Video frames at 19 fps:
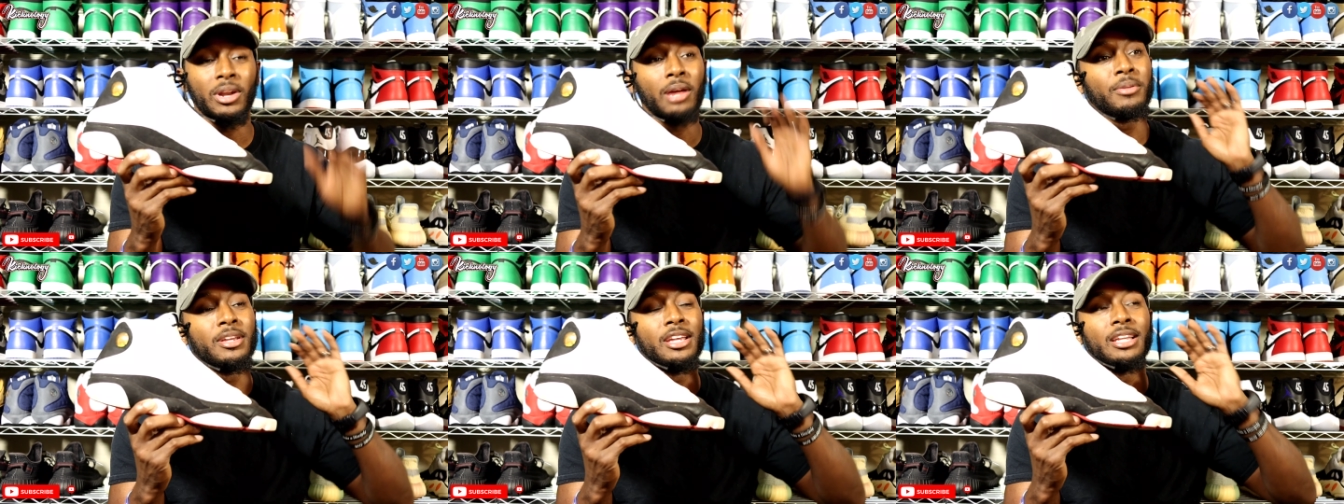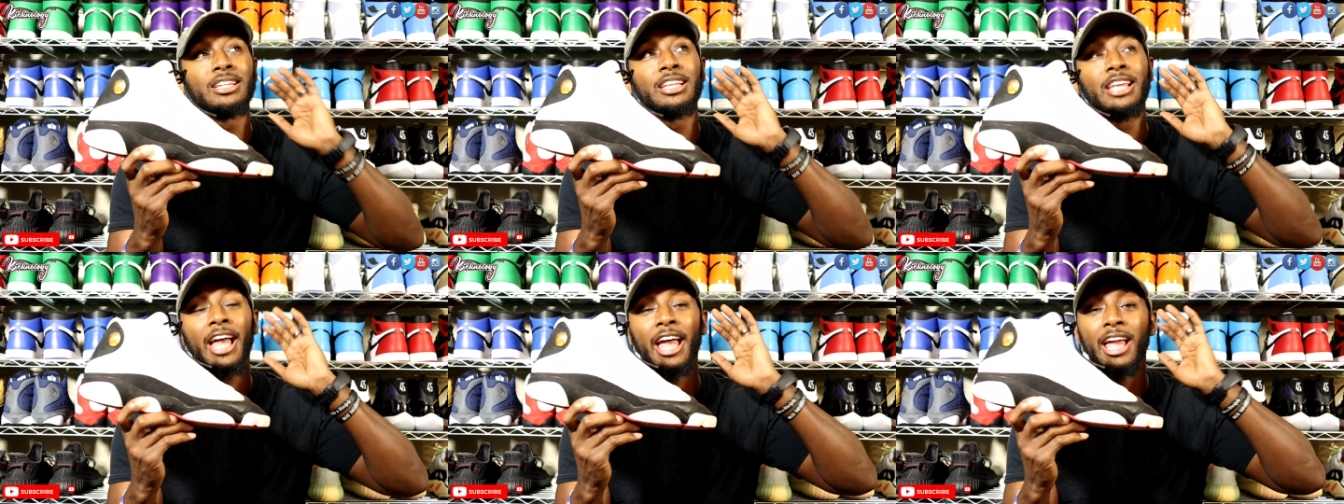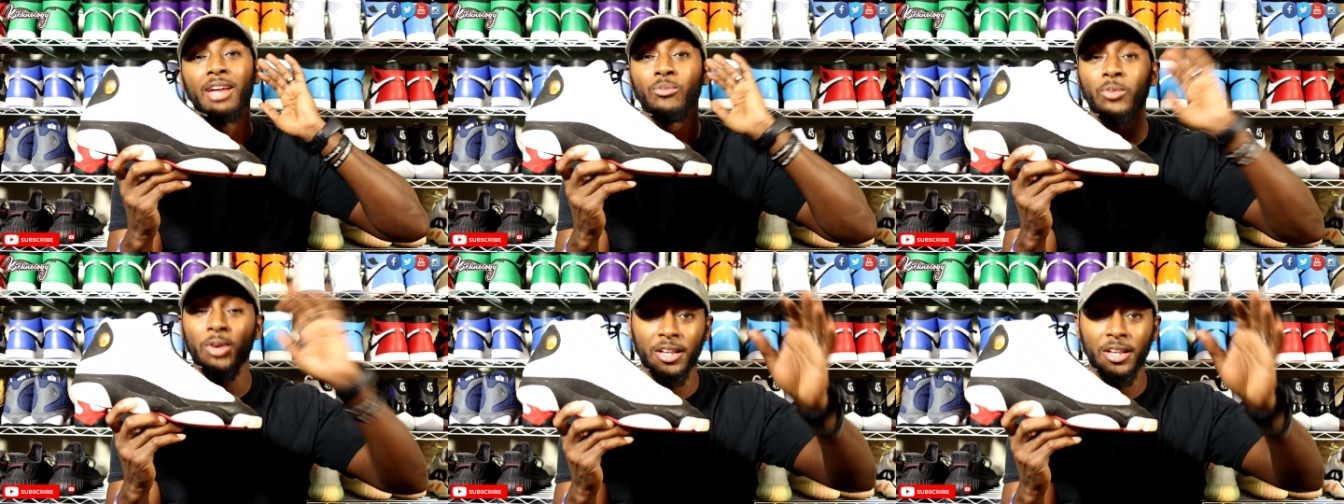When I'm hitting
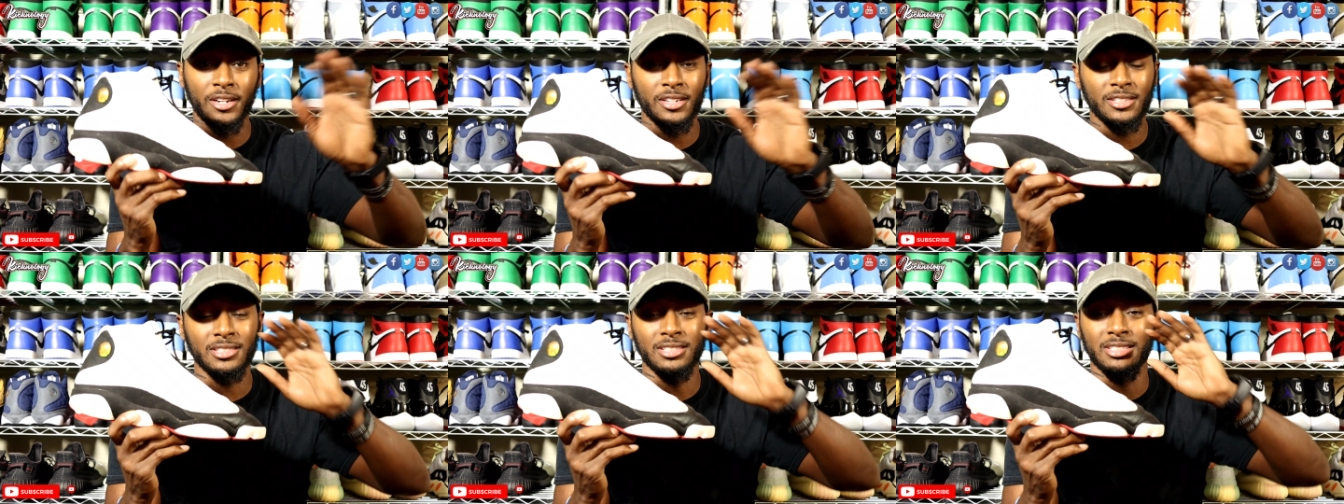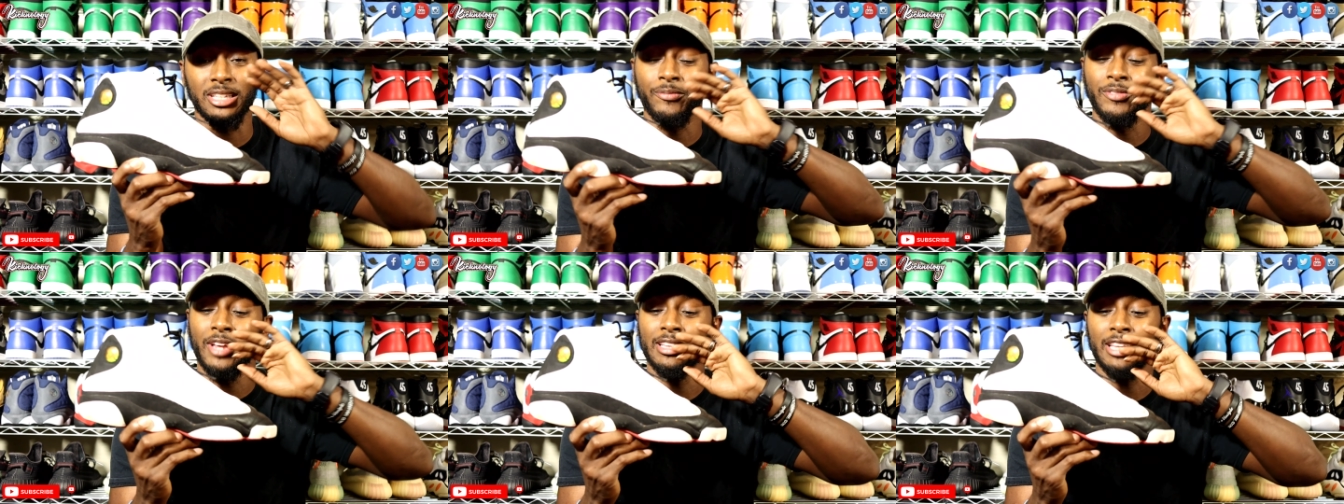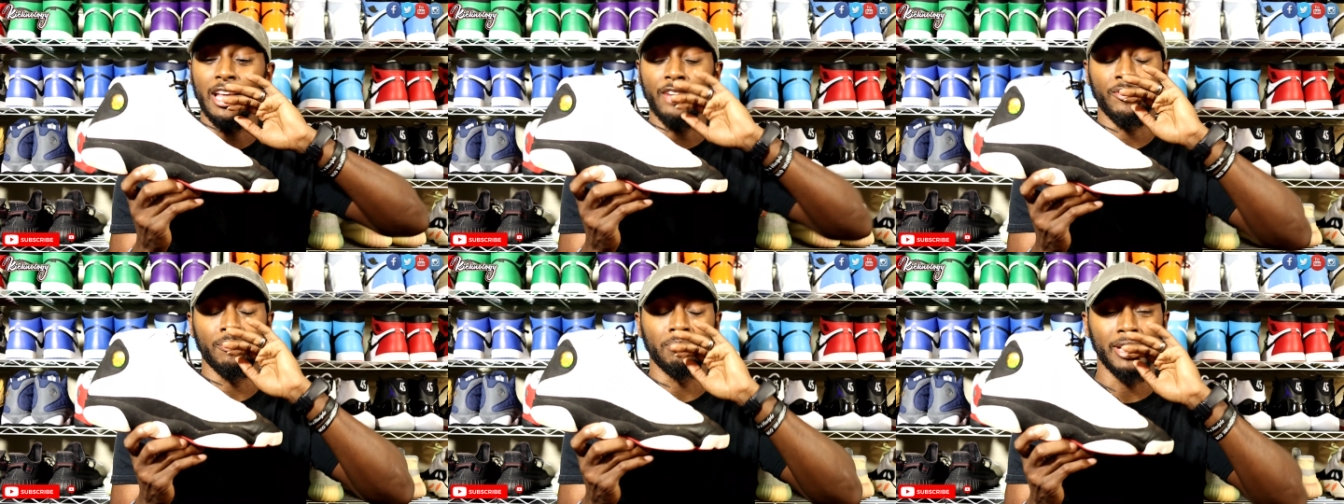game winners and stuff
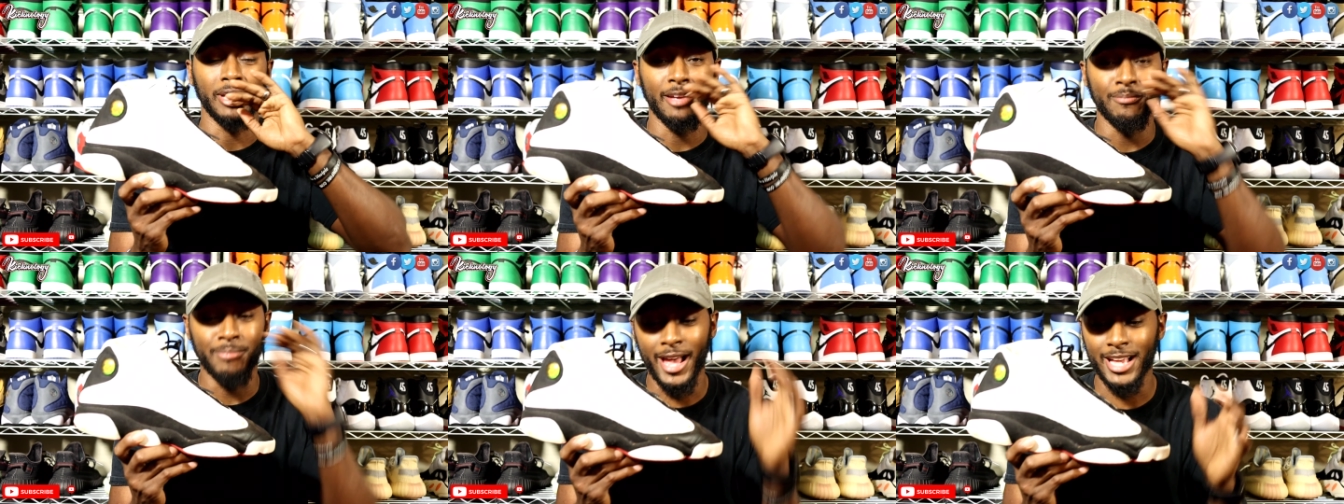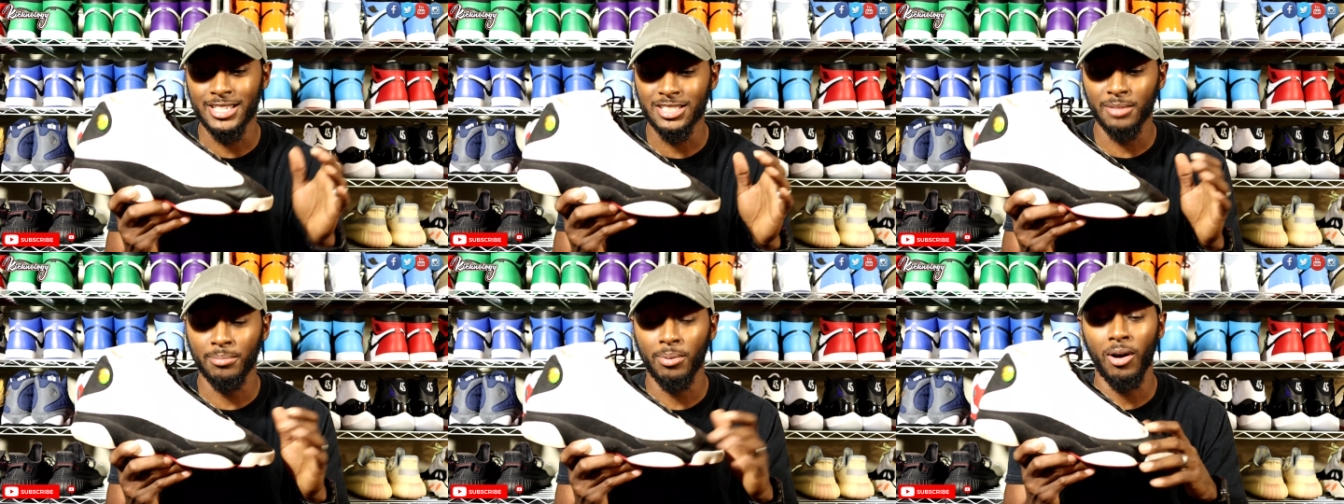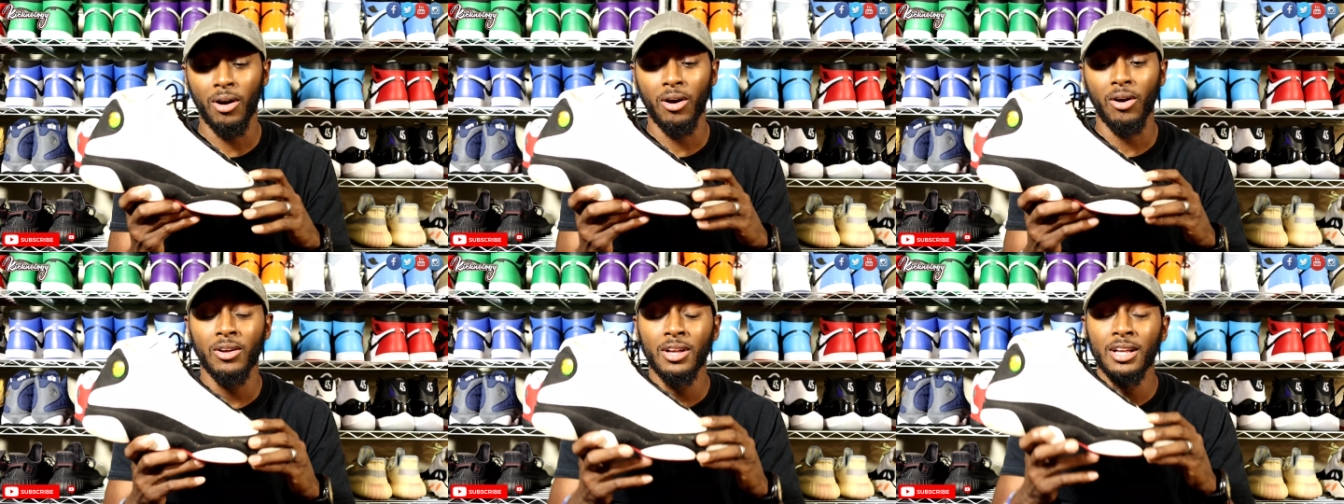like that from playing
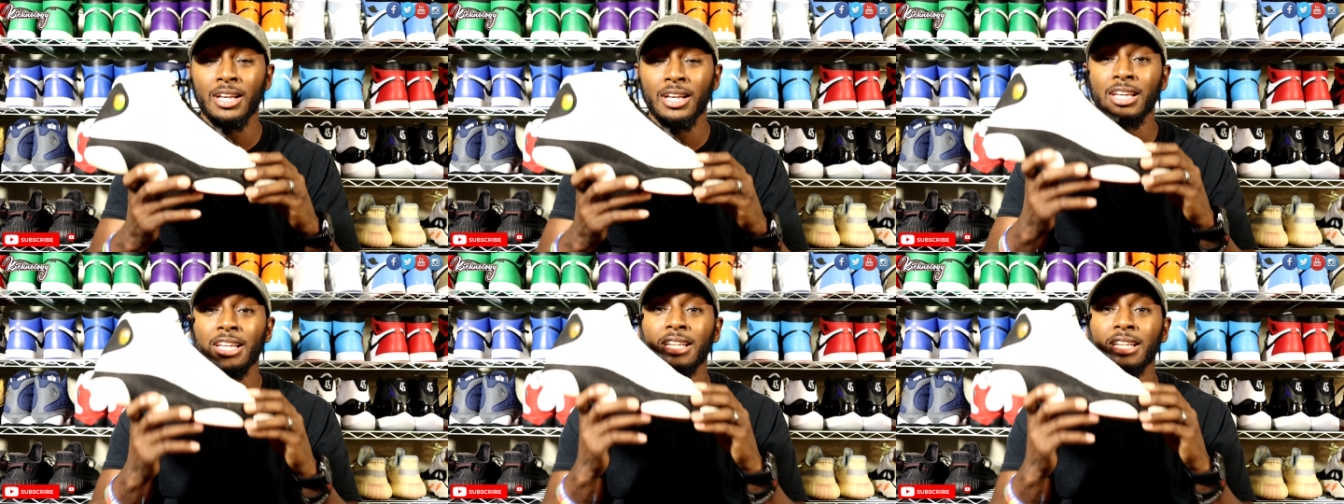basketball.